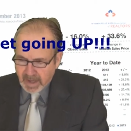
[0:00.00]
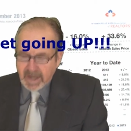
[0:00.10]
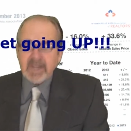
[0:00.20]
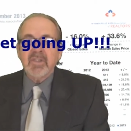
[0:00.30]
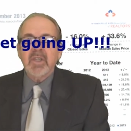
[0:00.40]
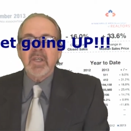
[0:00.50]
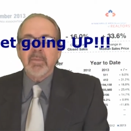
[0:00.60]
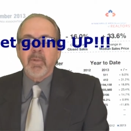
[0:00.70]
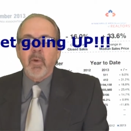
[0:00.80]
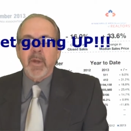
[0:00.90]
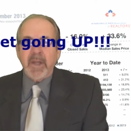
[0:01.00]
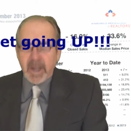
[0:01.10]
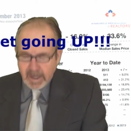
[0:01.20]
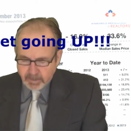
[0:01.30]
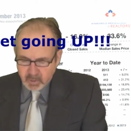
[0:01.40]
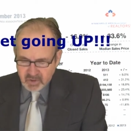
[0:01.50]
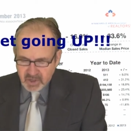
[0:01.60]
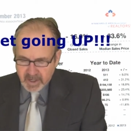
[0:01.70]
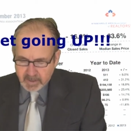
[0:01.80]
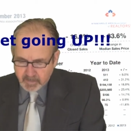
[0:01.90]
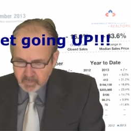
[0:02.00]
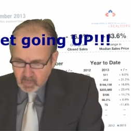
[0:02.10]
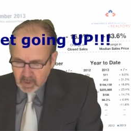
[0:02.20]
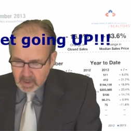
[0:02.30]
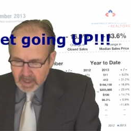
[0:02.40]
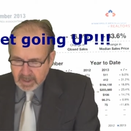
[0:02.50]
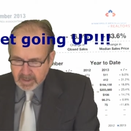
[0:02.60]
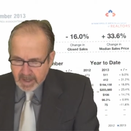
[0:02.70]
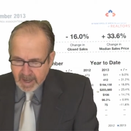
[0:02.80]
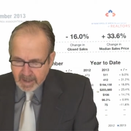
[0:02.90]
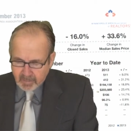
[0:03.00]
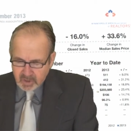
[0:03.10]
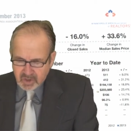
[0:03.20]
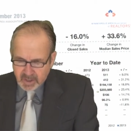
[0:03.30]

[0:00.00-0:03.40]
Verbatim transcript: 18.8% and the average